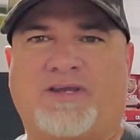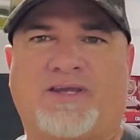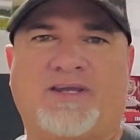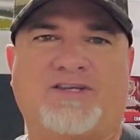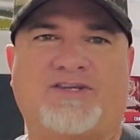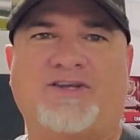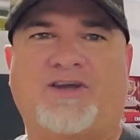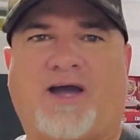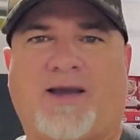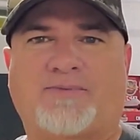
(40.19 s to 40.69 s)

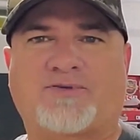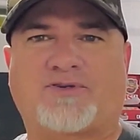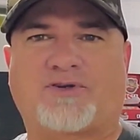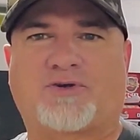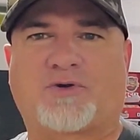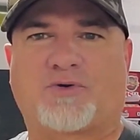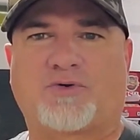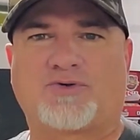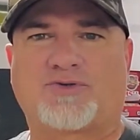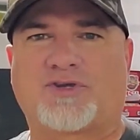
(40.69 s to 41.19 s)
easy
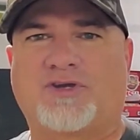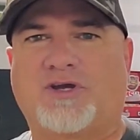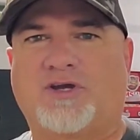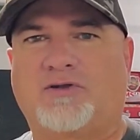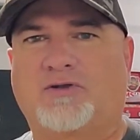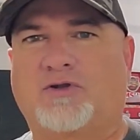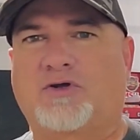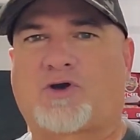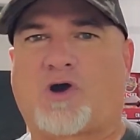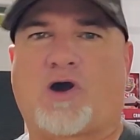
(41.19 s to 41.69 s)
obstacles
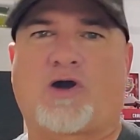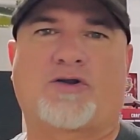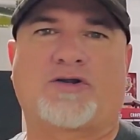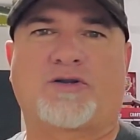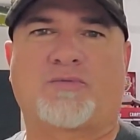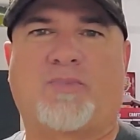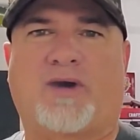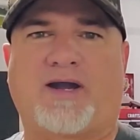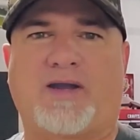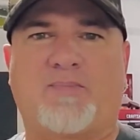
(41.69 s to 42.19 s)
look hard
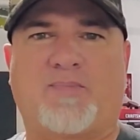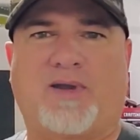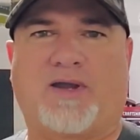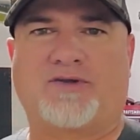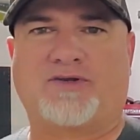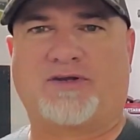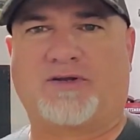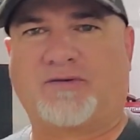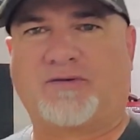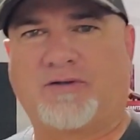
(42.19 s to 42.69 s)
in my
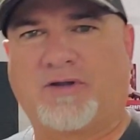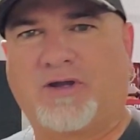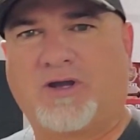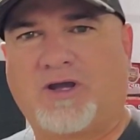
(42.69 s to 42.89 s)
opinion.